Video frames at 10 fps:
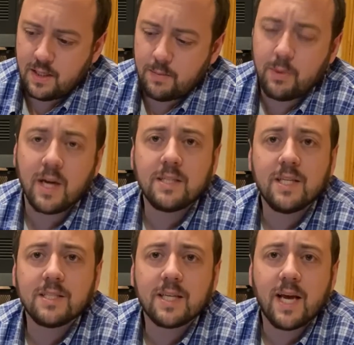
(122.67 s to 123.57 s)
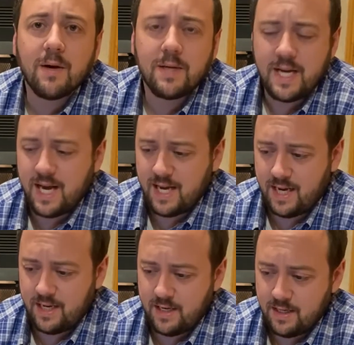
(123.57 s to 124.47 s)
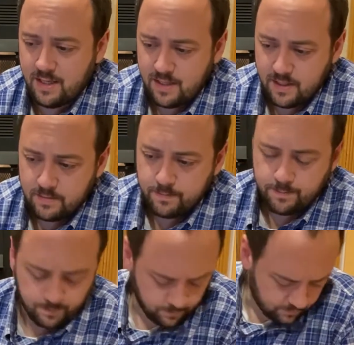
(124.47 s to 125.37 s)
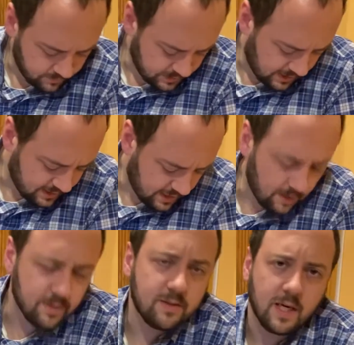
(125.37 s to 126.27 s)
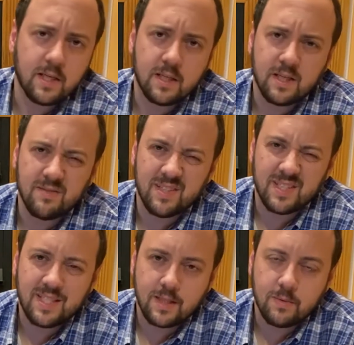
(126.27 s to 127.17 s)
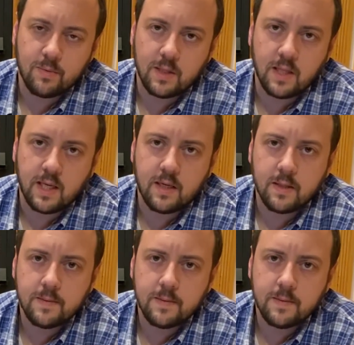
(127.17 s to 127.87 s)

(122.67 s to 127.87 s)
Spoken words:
But I just count 9. I said I would try to think of a 10th one later.